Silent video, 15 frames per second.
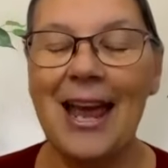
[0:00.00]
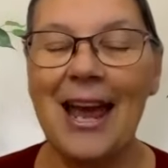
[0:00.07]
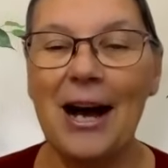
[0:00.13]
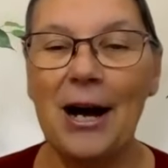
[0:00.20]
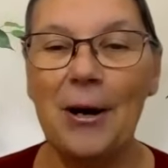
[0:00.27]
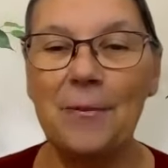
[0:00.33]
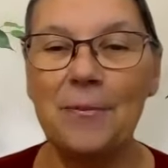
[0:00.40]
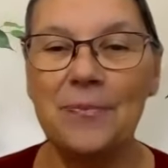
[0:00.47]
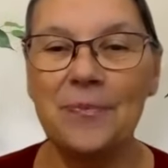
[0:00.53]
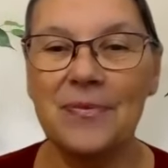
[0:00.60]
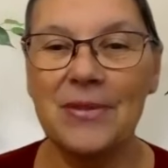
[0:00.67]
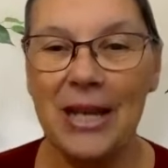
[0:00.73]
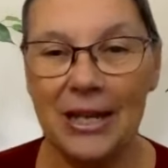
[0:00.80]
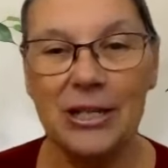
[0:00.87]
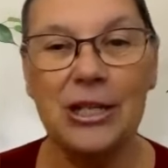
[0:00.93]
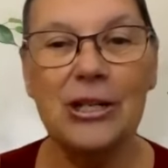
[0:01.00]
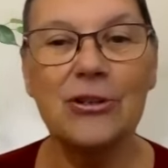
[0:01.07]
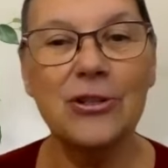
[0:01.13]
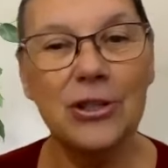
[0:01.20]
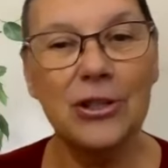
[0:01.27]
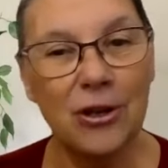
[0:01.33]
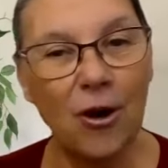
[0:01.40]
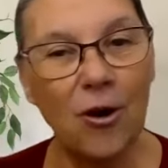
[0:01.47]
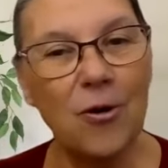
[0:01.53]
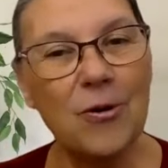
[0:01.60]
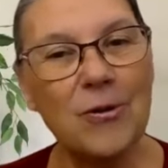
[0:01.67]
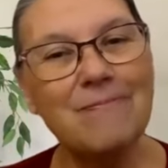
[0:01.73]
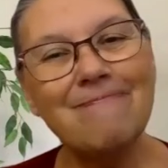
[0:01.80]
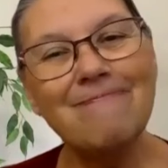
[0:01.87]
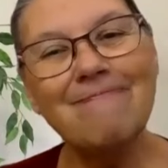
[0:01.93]
10 years
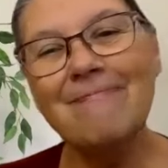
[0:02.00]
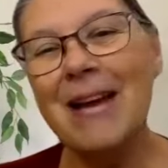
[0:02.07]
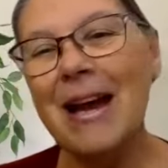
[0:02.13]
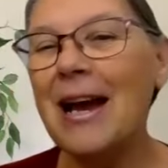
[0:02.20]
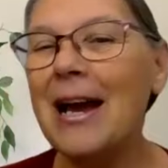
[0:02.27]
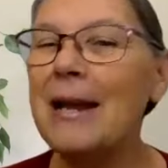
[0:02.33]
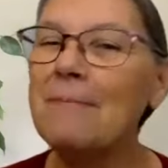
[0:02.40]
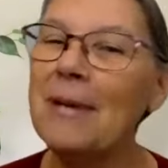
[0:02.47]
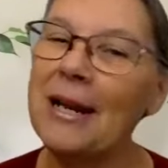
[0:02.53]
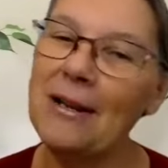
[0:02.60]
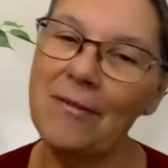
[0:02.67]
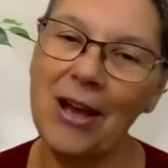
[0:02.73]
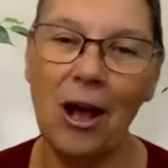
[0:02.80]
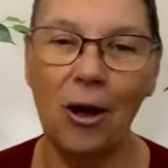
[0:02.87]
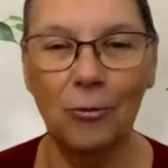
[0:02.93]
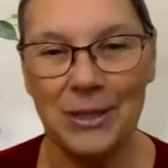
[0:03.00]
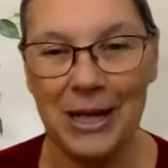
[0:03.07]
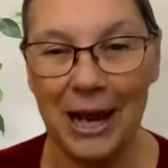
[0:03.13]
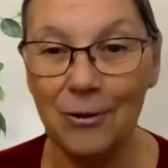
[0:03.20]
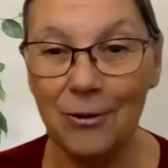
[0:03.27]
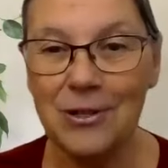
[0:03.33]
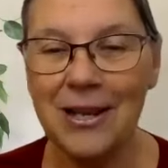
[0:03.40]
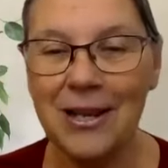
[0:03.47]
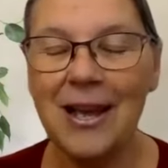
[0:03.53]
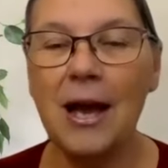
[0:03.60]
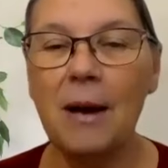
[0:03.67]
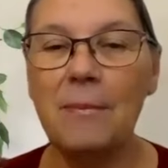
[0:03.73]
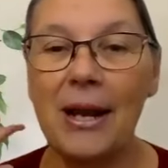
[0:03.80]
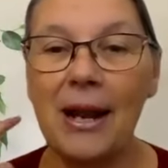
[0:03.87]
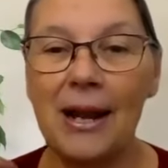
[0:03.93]
ago, I might have helped out,
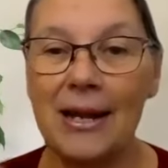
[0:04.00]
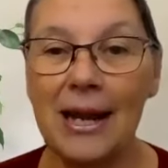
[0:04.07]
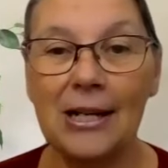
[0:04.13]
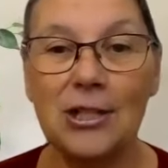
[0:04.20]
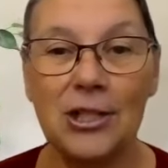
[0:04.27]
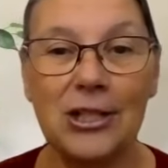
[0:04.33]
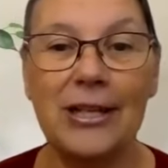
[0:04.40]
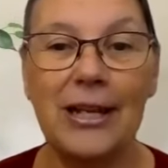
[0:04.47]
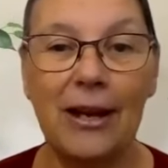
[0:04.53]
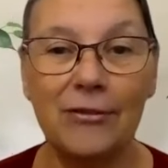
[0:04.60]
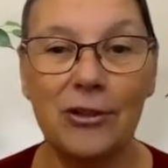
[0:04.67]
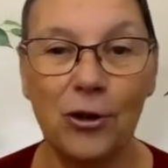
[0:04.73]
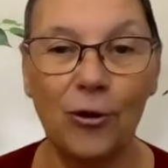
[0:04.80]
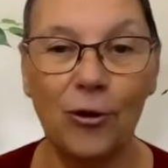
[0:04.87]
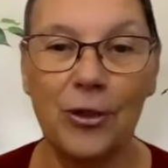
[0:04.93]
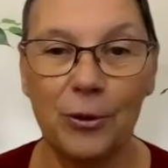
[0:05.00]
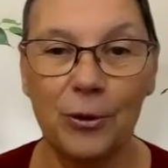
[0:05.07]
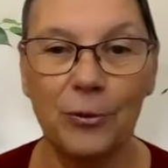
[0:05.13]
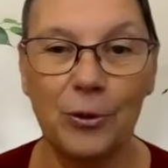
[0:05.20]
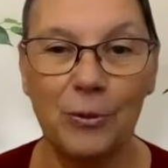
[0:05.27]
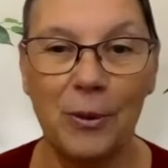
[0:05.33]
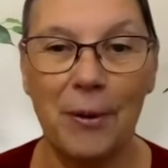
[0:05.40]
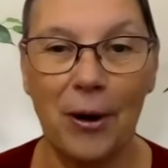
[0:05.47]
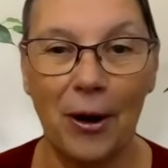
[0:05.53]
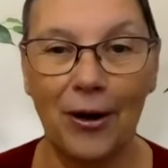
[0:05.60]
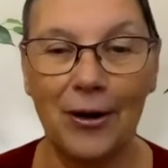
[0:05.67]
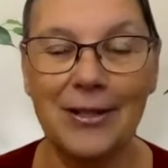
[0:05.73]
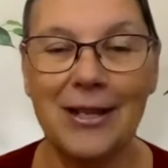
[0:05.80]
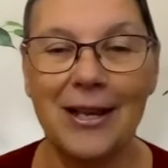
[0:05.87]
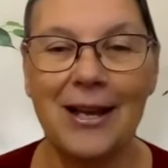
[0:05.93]
but I actually have torn the room
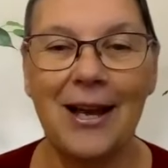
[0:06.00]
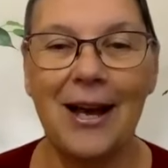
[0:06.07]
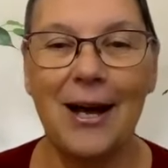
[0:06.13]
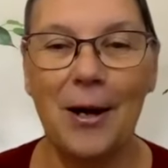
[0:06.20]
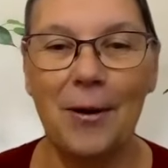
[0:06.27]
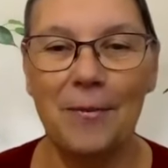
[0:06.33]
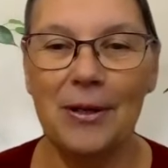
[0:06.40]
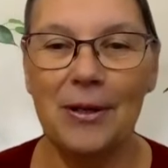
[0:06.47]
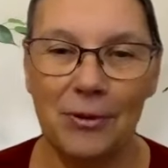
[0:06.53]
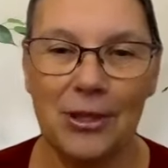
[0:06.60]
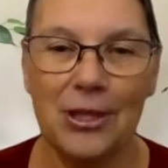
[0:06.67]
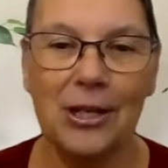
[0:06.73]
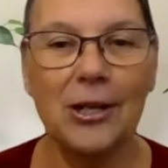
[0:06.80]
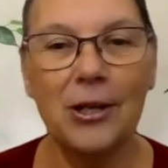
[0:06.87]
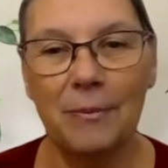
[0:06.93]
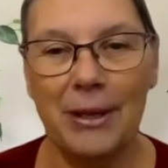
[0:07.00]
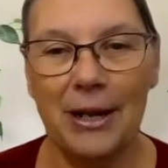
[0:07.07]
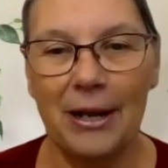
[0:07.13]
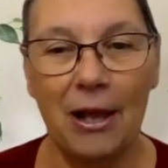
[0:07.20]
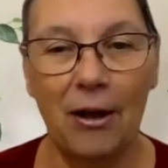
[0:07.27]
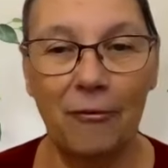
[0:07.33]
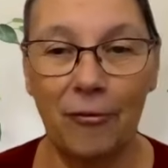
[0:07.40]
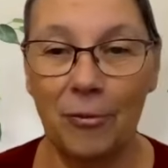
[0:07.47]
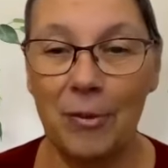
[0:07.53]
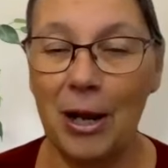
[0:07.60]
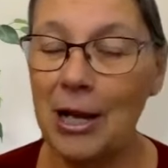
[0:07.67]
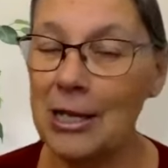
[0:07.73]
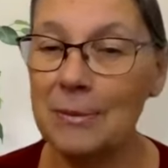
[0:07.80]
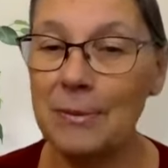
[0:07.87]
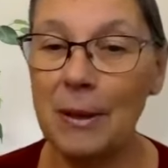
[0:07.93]
apart with a little bit of help from my
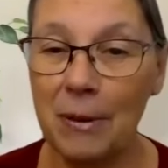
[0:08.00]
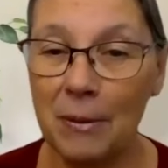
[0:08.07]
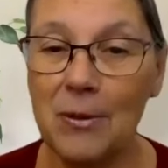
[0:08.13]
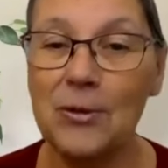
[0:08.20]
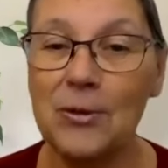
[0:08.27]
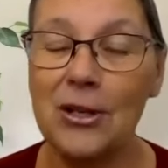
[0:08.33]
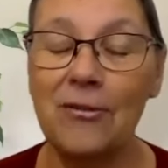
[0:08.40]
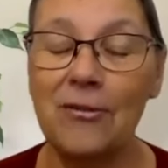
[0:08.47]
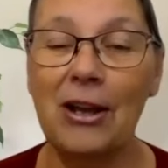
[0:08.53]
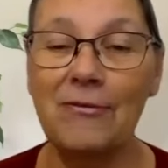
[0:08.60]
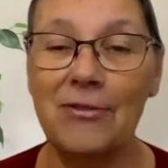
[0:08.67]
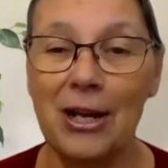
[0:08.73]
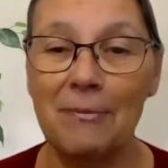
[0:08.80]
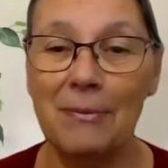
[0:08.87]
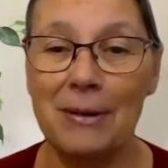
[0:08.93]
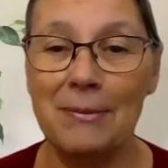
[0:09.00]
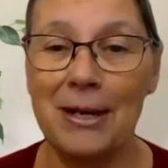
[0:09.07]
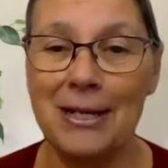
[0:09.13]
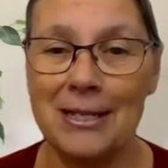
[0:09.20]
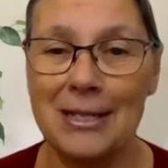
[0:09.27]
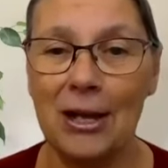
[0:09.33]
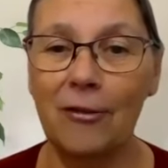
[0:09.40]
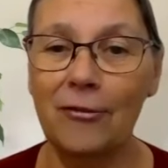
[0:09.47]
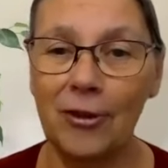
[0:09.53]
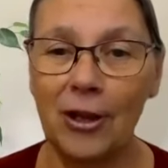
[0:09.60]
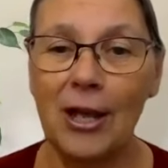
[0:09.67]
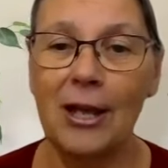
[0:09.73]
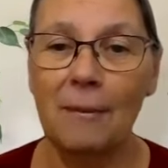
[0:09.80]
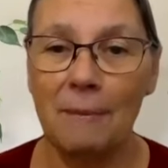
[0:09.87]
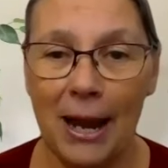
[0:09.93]
husband, but most of it I've done by myself,
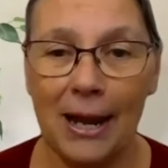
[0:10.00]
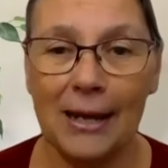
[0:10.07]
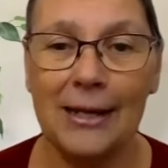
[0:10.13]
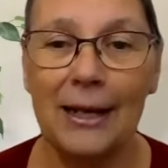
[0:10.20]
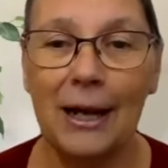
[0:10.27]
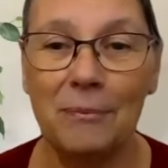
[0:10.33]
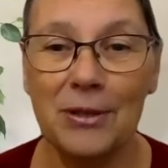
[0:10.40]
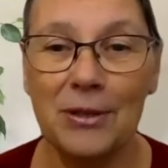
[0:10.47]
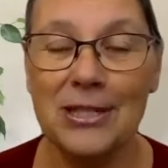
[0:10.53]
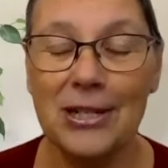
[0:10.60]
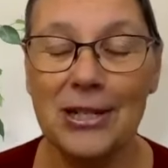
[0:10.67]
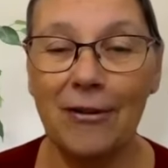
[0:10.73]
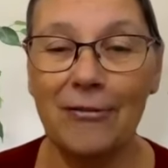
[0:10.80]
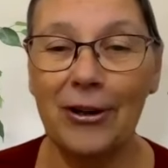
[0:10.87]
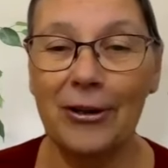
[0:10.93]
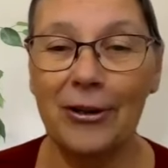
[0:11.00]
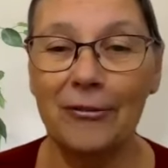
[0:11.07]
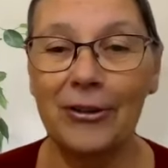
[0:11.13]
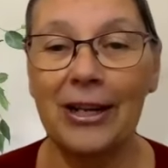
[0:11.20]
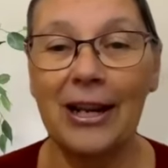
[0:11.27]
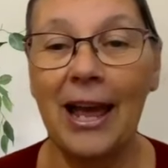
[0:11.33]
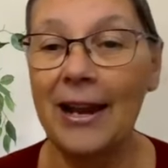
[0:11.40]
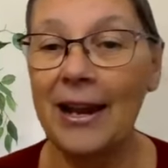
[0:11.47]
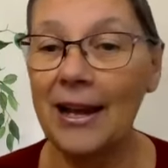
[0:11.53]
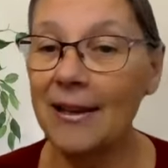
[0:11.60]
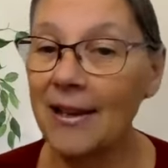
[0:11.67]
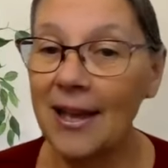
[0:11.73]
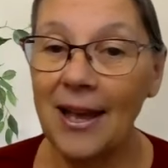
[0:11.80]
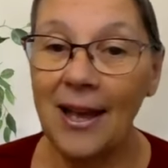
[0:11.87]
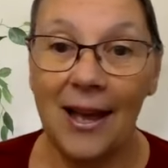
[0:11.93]
packing up the stuff out of it. And
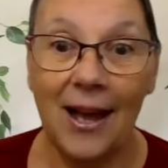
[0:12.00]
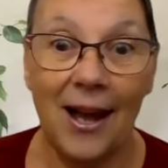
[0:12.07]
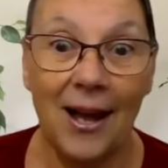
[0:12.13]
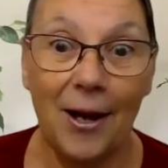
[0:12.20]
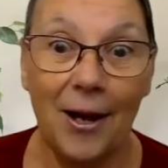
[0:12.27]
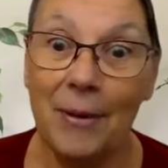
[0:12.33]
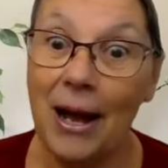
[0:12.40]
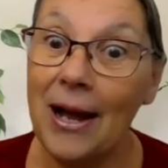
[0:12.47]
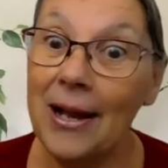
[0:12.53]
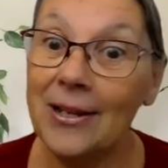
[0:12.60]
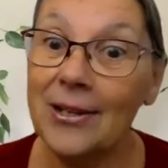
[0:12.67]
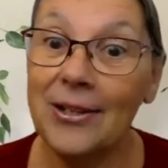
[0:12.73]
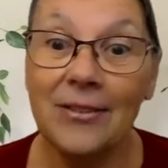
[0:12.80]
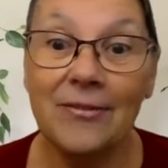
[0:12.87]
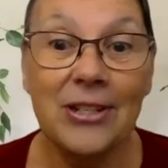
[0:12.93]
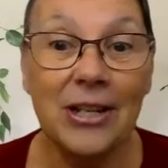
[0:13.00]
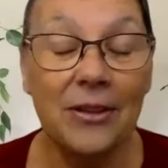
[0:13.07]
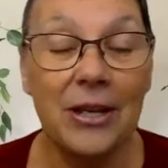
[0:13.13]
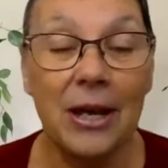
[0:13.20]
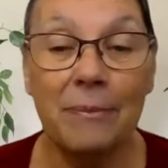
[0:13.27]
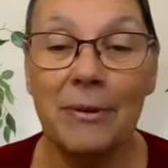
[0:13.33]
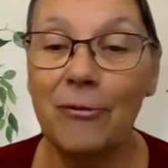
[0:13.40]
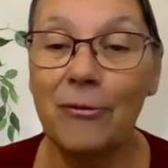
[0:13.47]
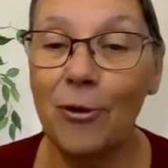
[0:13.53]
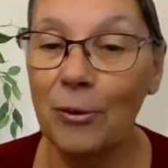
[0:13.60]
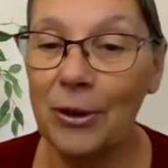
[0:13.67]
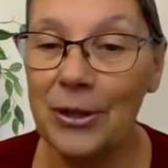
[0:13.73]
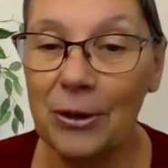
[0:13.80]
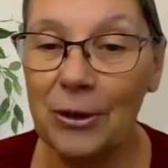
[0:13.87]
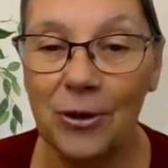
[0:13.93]
I couldn't have done that before
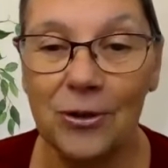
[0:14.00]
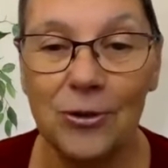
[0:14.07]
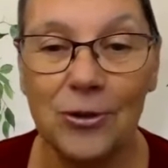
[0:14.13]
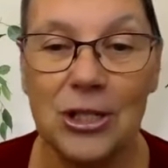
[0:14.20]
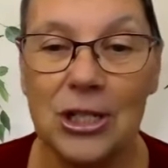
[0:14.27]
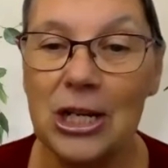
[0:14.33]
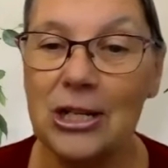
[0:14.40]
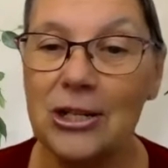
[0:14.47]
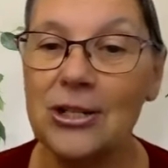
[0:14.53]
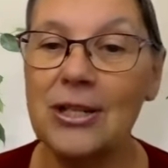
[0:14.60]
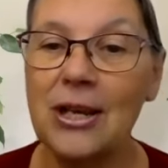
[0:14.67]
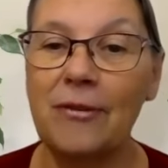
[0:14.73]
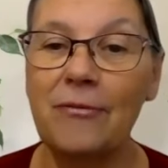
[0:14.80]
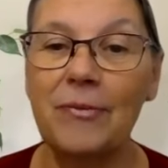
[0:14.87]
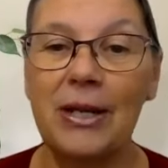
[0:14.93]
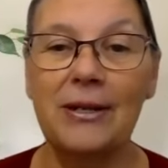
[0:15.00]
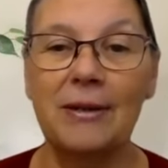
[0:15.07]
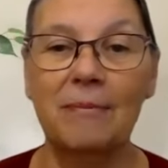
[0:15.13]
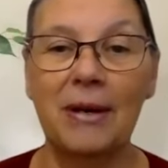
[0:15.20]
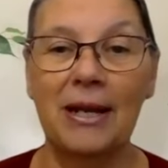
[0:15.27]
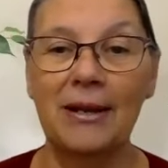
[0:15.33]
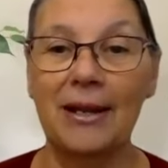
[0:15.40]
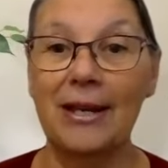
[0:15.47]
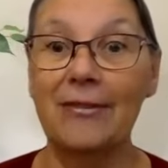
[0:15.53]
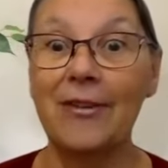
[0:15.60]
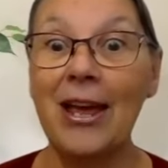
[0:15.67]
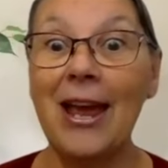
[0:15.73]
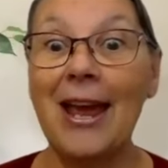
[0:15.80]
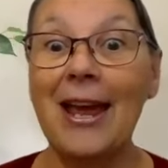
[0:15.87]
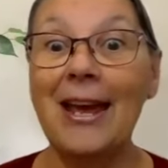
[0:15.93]
without all those changes I've made in my life.